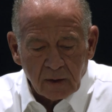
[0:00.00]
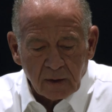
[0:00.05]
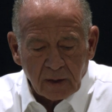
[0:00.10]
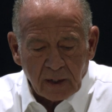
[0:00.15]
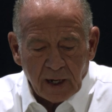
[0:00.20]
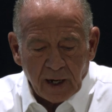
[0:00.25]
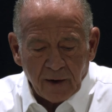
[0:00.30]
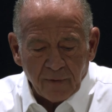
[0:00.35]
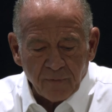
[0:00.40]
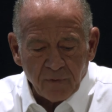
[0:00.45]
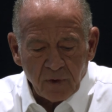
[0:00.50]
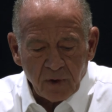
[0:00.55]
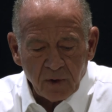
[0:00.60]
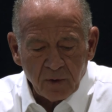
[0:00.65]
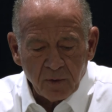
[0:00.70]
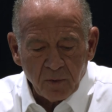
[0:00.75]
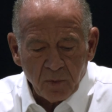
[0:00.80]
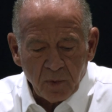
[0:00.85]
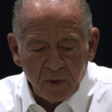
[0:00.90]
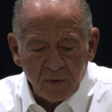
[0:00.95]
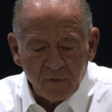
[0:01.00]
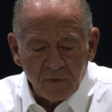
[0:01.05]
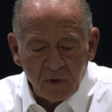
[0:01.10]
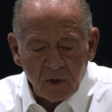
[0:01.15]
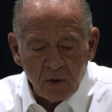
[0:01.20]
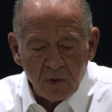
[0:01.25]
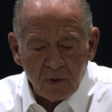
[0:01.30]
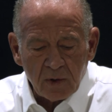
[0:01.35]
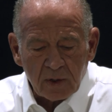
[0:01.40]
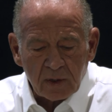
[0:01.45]
Carefully
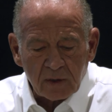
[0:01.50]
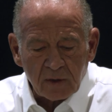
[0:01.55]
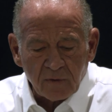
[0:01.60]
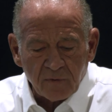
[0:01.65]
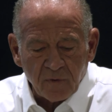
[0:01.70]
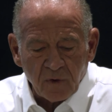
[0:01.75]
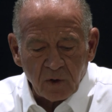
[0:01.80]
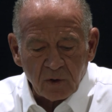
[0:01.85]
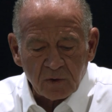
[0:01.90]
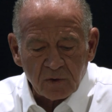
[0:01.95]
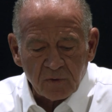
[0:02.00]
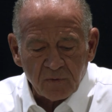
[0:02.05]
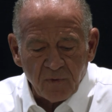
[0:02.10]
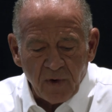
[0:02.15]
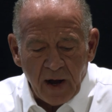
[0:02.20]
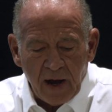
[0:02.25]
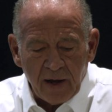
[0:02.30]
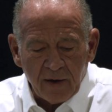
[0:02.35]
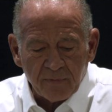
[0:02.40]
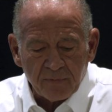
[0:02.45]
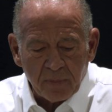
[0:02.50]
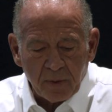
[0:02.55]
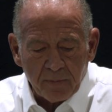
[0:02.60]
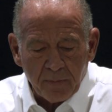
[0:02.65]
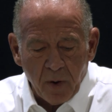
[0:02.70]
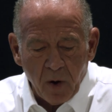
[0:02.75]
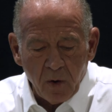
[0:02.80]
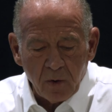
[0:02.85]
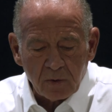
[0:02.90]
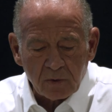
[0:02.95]
reviewing the first 5
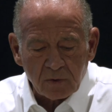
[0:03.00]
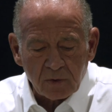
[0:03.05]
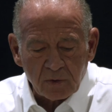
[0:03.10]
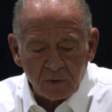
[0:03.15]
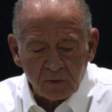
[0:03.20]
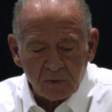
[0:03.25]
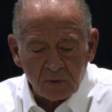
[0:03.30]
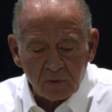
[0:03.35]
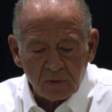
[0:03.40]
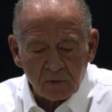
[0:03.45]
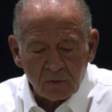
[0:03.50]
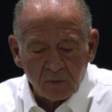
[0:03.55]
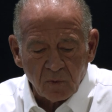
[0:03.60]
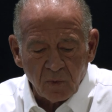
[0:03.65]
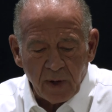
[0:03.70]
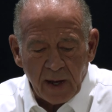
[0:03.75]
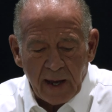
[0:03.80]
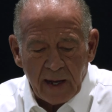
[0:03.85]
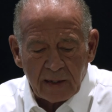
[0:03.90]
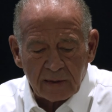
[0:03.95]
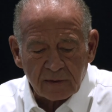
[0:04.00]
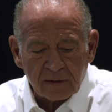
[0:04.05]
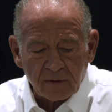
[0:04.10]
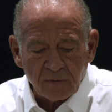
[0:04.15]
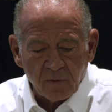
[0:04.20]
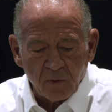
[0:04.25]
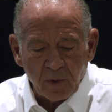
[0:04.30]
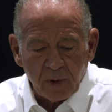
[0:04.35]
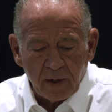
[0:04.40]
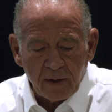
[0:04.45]
proposals, we ask
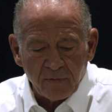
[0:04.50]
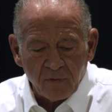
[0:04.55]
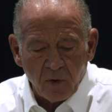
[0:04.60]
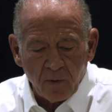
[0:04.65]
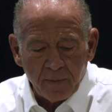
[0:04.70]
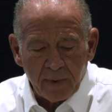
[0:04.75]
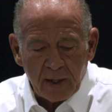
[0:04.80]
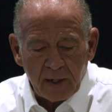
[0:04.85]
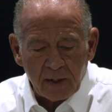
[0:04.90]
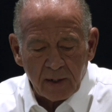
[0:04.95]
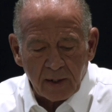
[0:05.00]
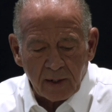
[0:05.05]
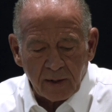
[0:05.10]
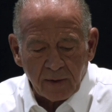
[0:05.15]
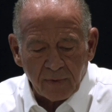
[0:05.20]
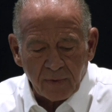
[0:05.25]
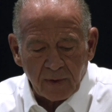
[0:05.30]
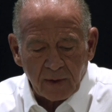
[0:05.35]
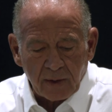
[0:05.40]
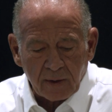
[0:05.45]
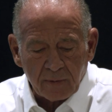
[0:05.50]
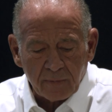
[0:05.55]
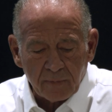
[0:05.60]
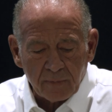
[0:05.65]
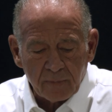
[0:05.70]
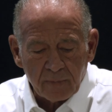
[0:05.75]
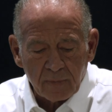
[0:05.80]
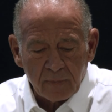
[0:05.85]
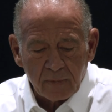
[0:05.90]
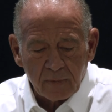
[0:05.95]
if we have omitted anything.
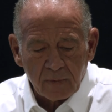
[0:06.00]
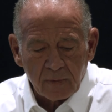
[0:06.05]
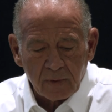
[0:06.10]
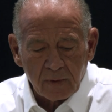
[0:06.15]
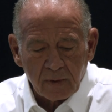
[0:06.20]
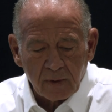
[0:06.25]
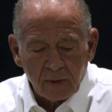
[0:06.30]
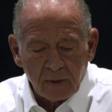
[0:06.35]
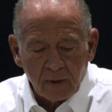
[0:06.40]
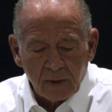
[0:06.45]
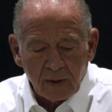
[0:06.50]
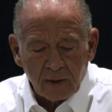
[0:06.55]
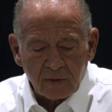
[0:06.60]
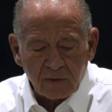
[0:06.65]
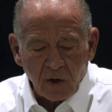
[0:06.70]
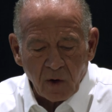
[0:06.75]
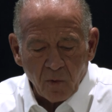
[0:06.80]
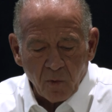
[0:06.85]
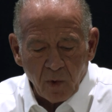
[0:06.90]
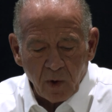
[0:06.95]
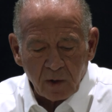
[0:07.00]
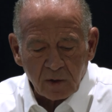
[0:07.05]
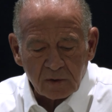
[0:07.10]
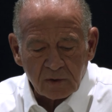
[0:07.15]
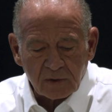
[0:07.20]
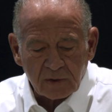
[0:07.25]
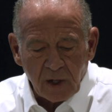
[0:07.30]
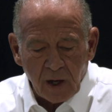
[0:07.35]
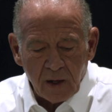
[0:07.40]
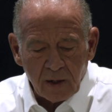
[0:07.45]
Is our work
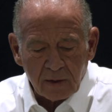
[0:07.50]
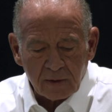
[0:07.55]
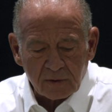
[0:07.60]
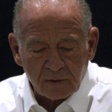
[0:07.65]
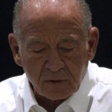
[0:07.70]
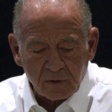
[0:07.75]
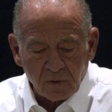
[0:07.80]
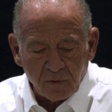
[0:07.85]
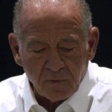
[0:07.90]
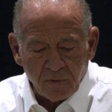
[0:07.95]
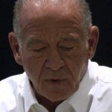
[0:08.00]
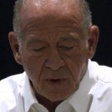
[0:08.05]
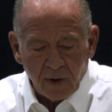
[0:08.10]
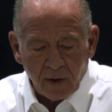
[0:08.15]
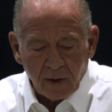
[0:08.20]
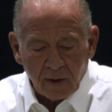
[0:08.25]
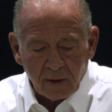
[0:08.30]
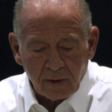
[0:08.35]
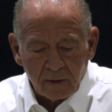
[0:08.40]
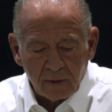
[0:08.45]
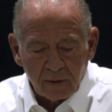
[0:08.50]
solid so far?